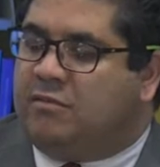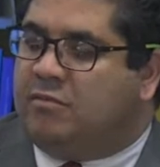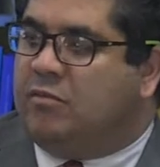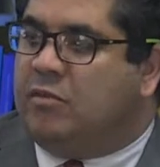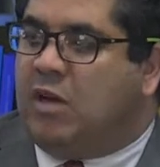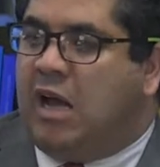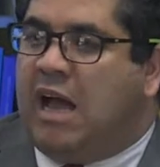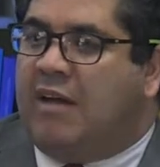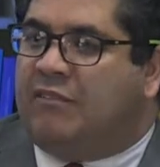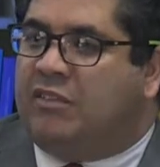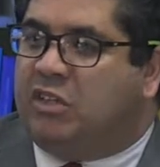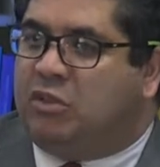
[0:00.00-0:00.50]

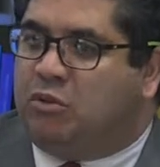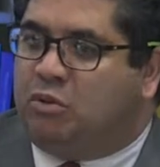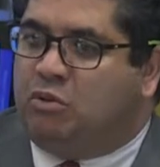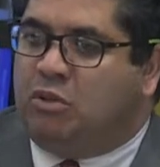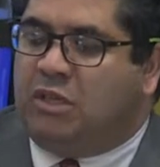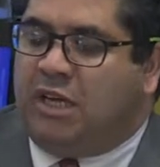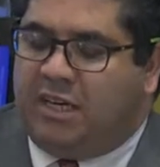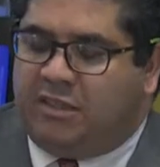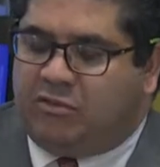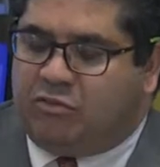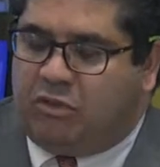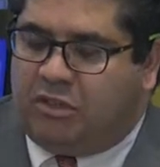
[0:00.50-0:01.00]
after 2
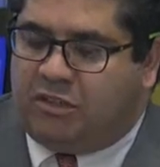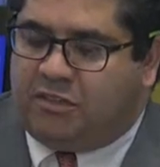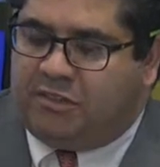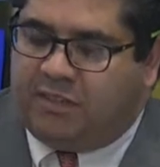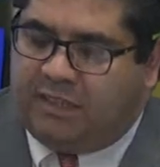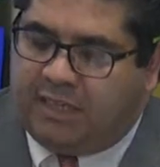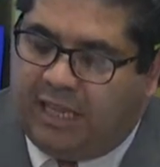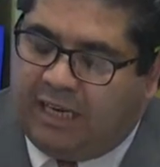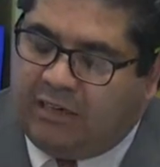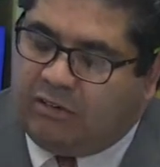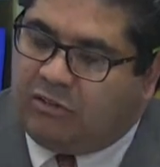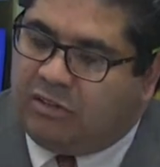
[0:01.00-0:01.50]
years, once
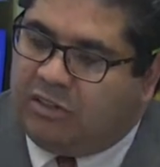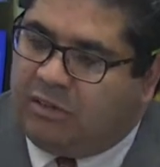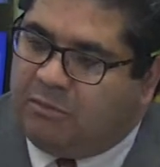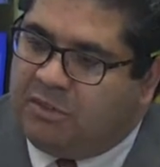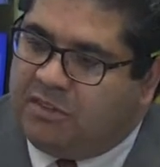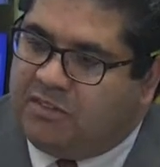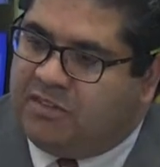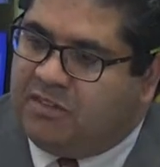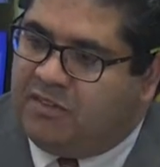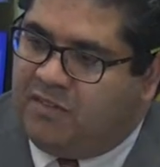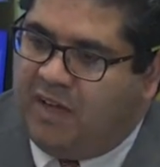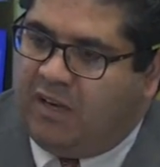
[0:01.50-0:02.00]
the algorithm
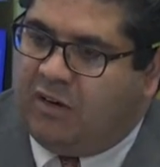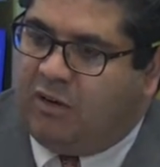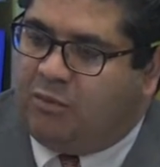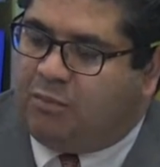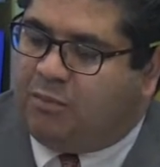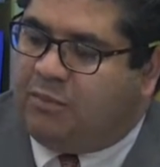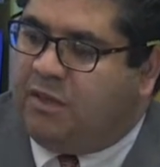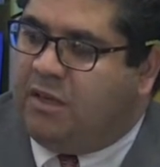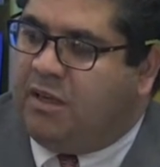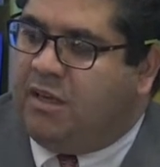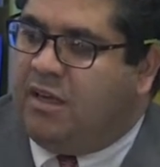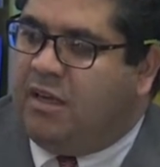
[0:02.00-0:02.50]
is
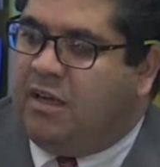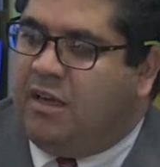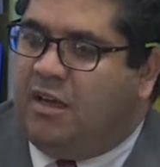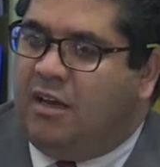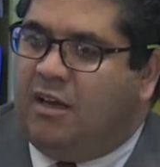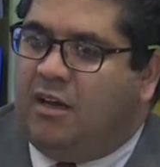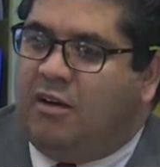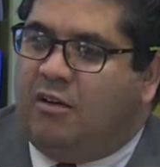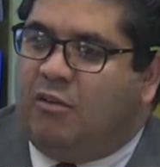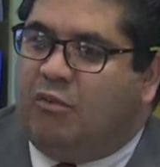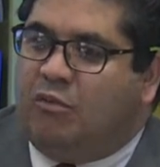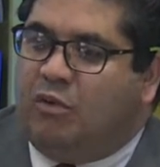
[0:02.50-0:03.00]
developed,
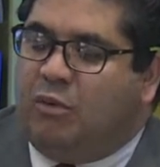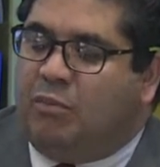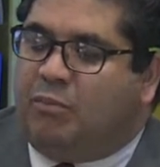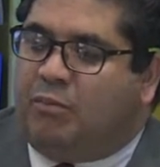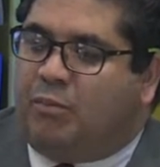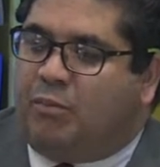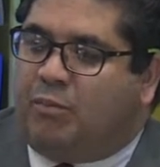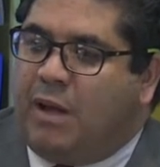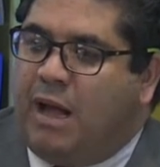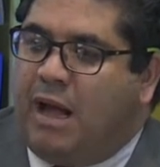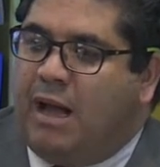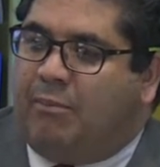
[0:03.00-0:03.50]
we
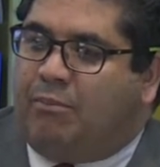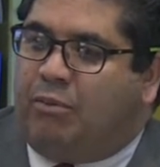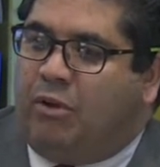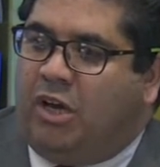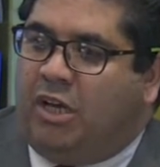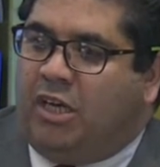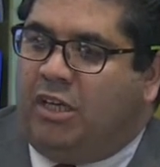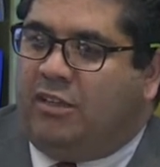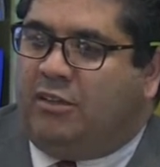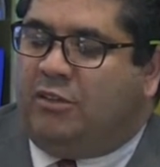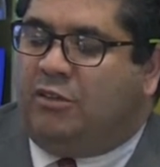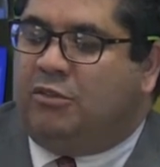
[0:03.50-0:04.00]

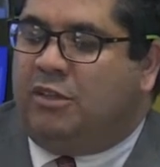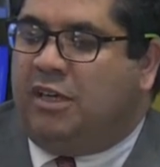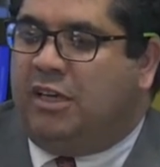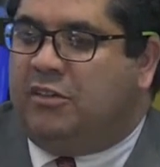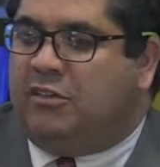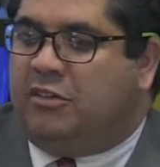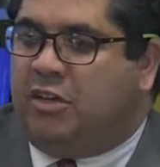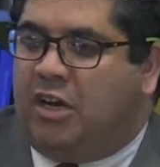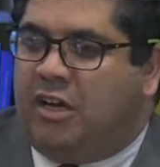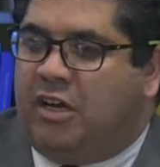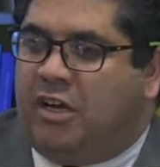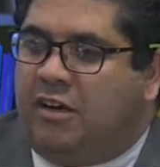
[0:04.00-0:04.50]
apply it to the
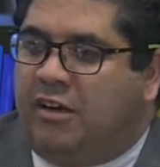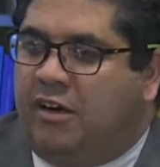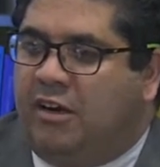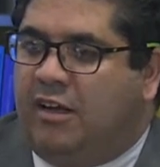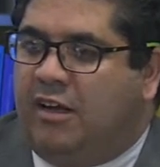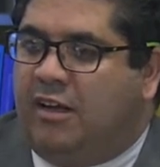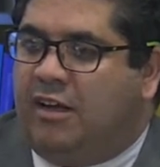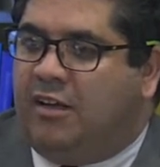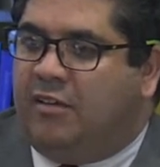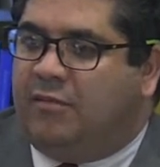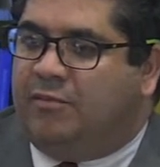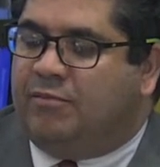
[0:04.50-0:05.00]
entire
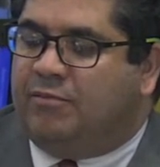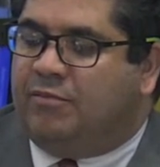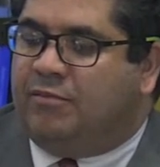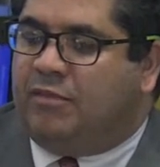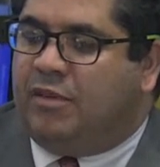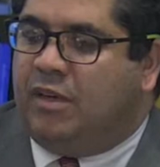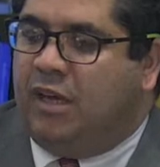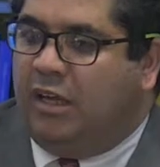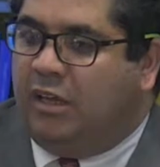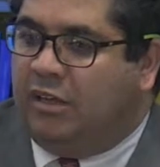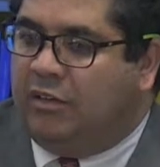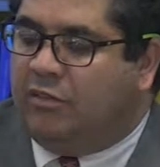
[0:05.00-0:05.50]

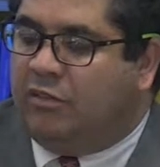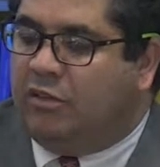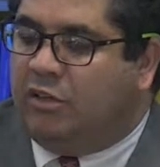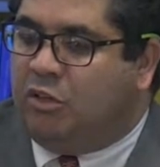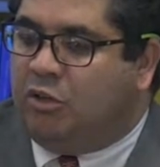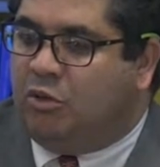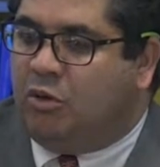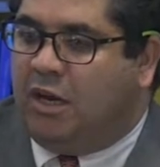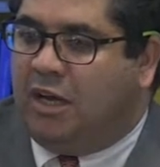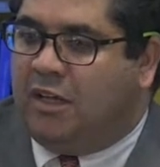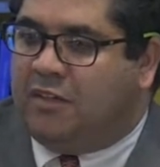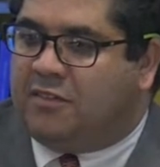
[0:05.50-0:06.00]

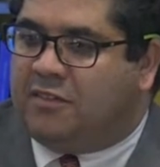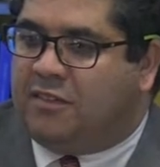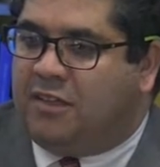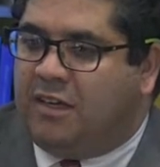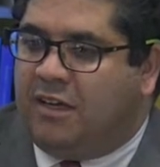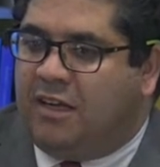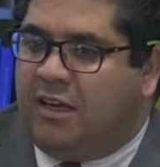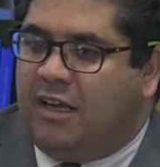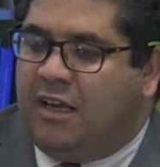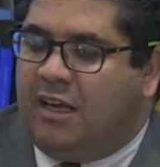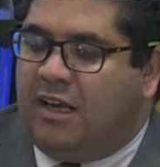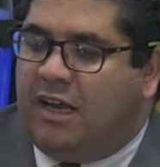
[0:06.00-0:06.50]
US,
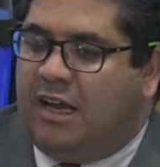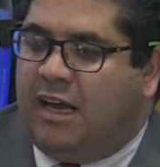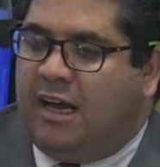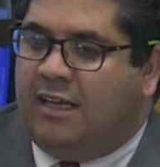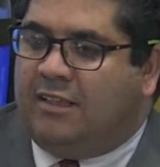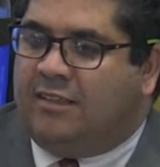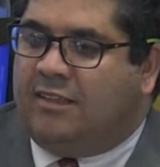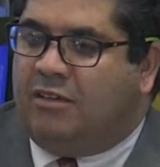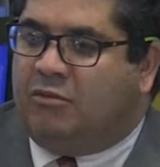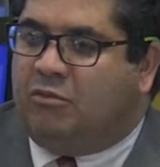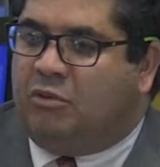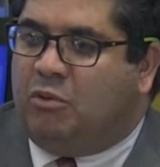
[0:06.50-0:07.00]

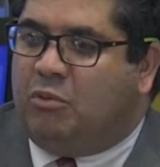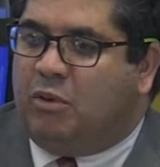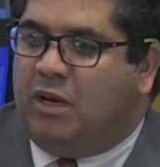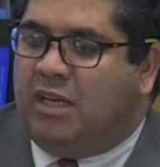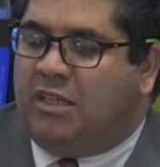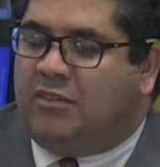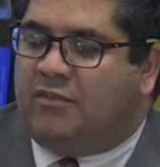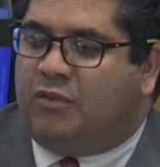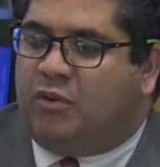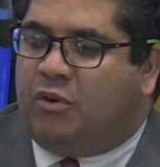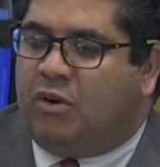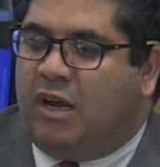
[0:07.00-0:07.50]
and then we
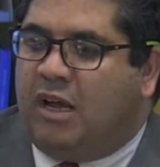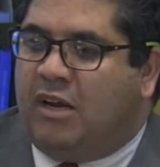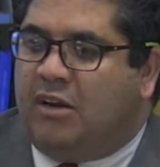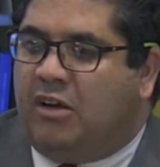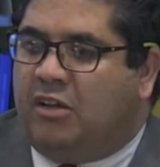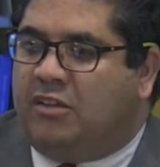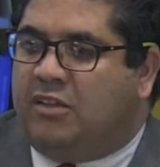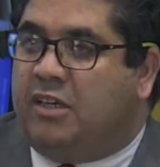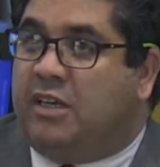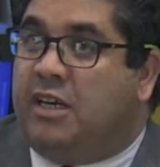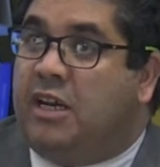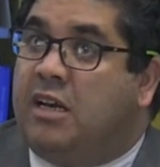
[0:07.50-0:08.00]
wait for
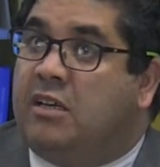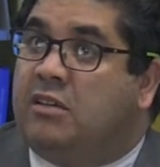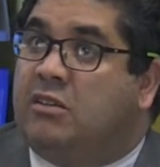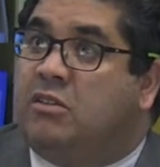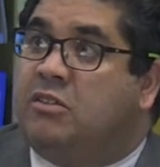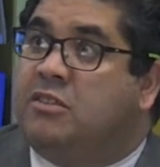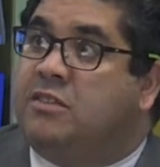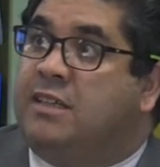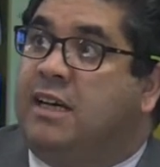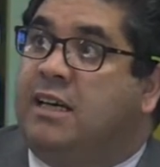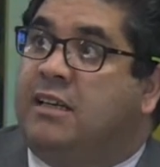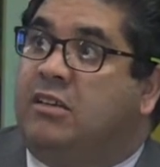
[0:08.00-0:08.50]
another year
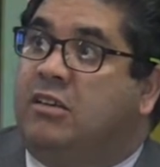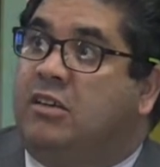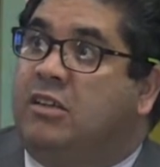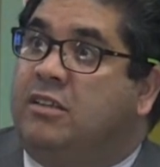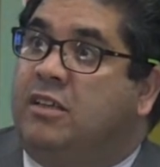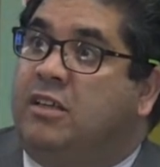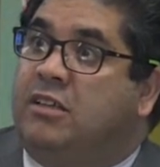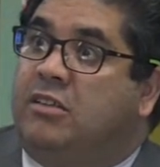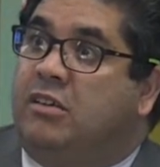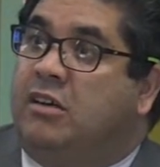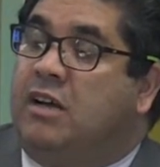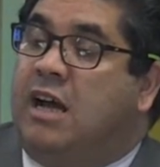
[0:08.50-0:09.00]
to satellite
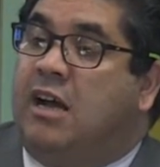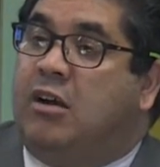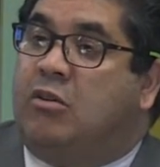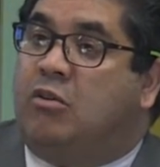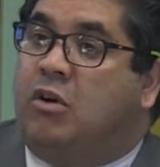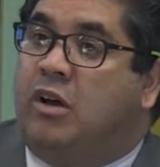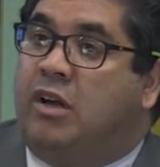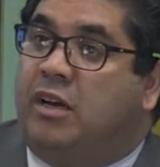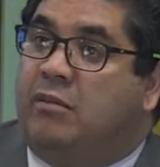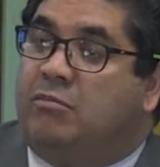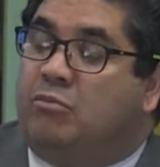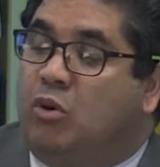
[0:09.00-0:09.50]
data
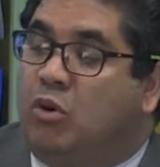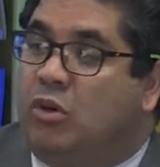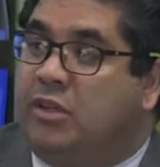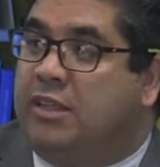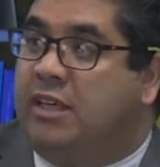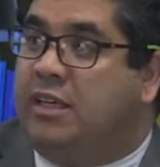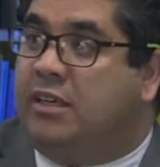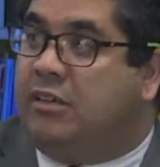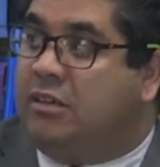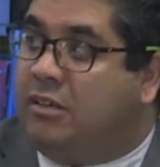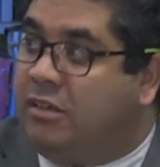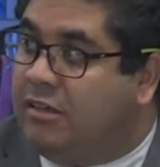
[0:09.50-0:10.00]
acquire more
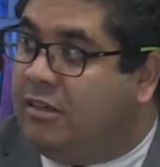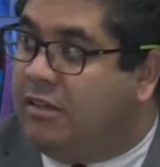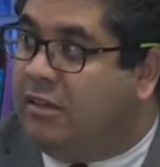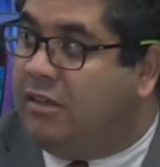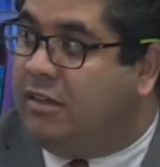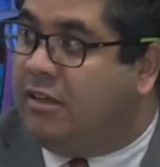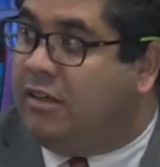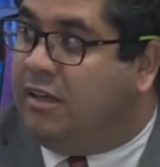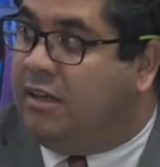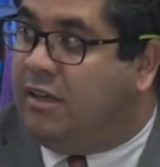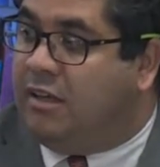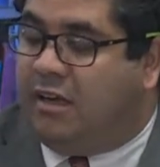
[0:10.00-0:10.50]
data,
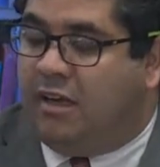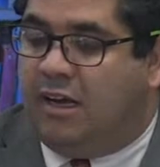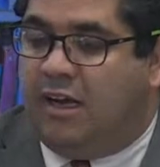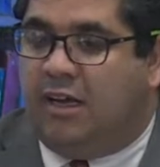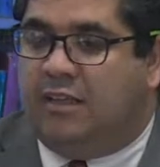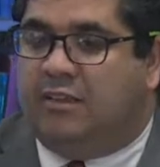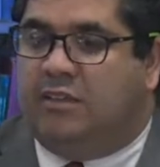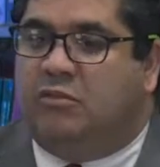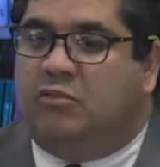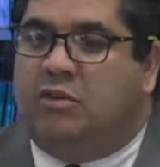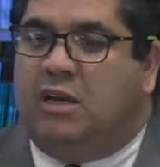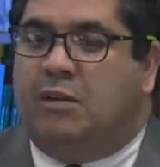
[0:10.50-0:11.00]

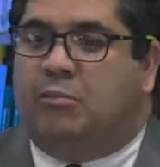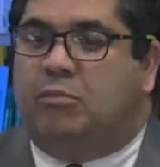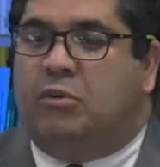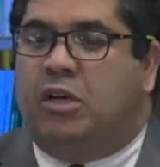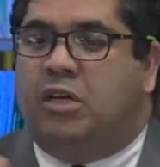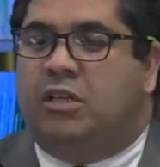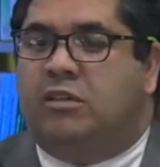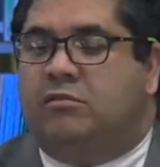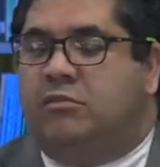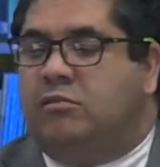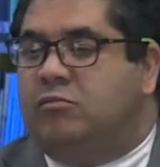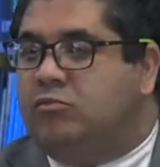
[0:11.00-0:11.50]
and then we
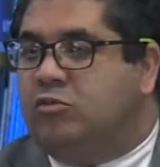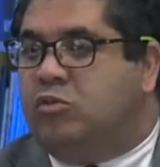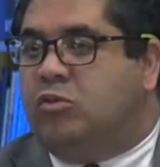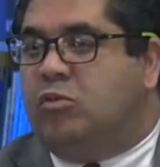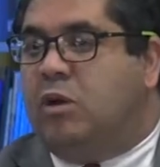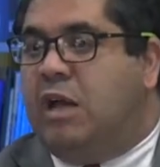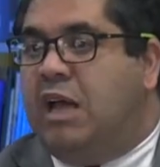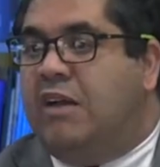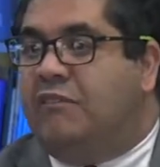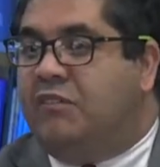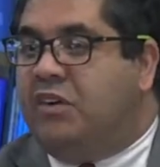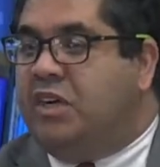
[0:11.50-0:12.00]
apply it. So
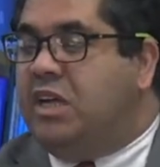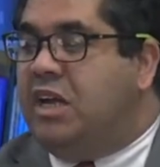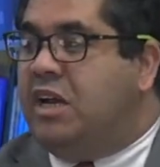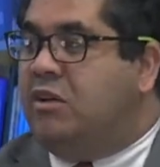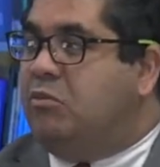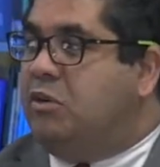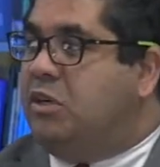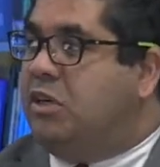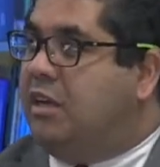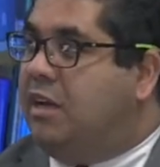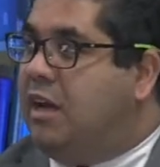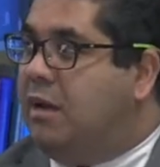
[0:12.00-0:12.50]
every year
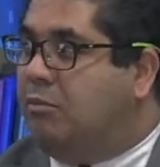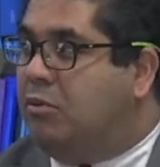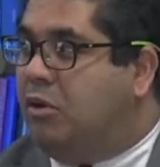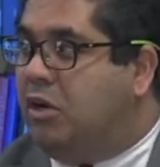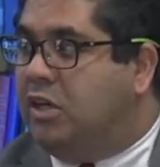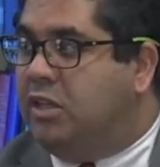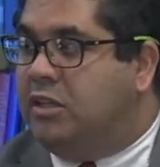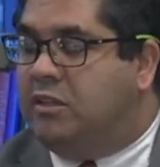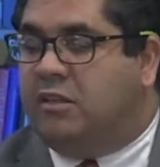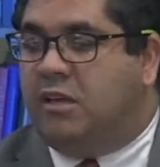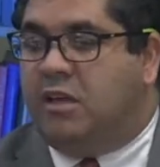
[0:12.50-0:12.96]
we can apply it,